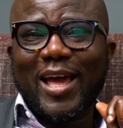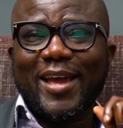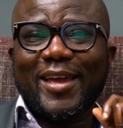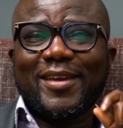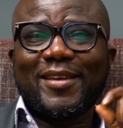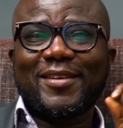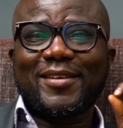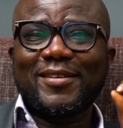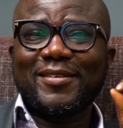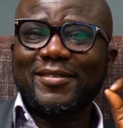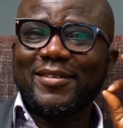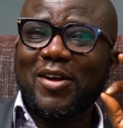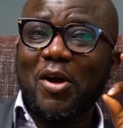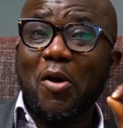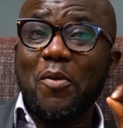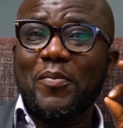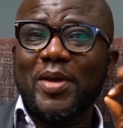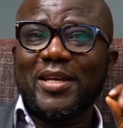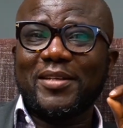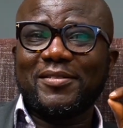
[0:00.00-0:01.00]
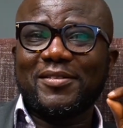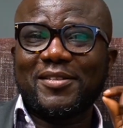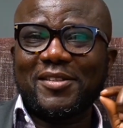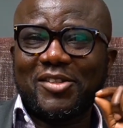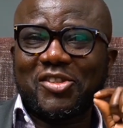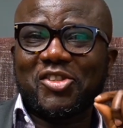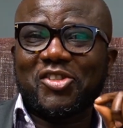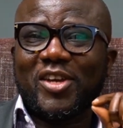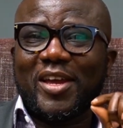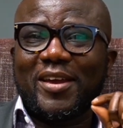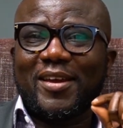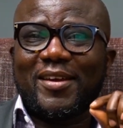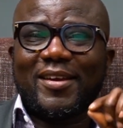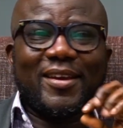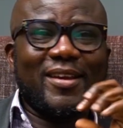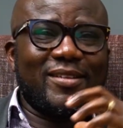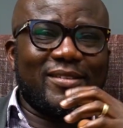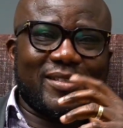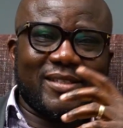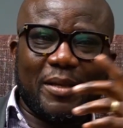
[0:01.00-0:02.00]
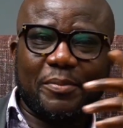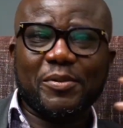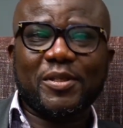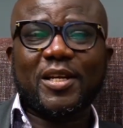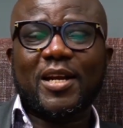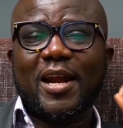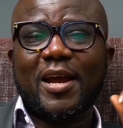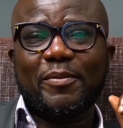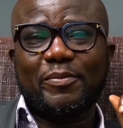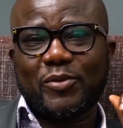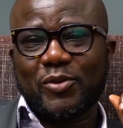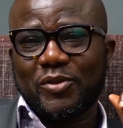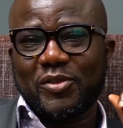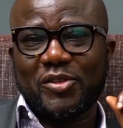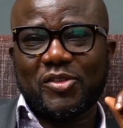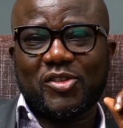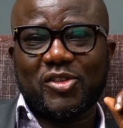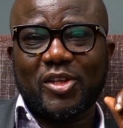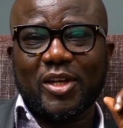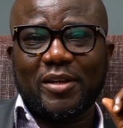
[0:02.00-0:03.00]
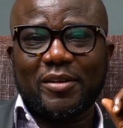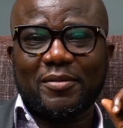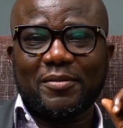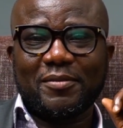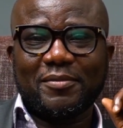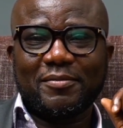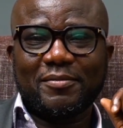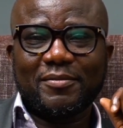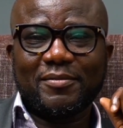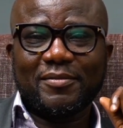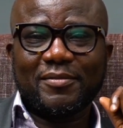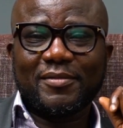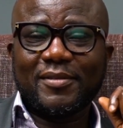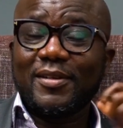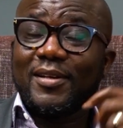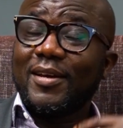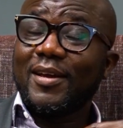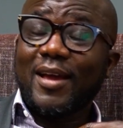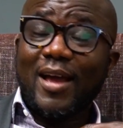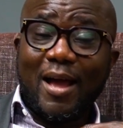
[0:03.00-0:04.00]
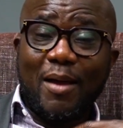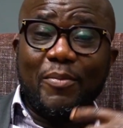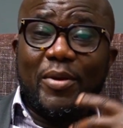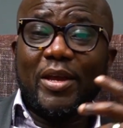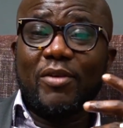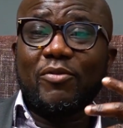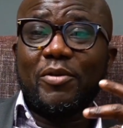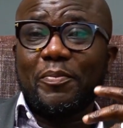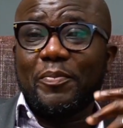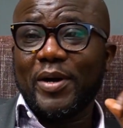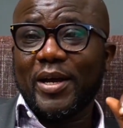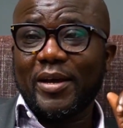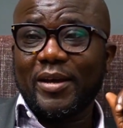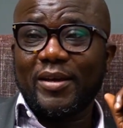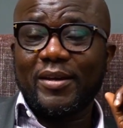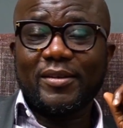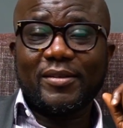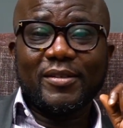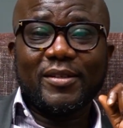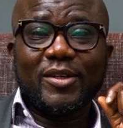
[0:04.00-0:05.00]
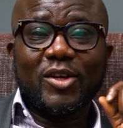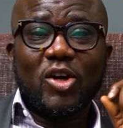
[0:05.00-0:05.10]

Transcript: like, comment, share, and subscribe to this channel. I'm Henry Baye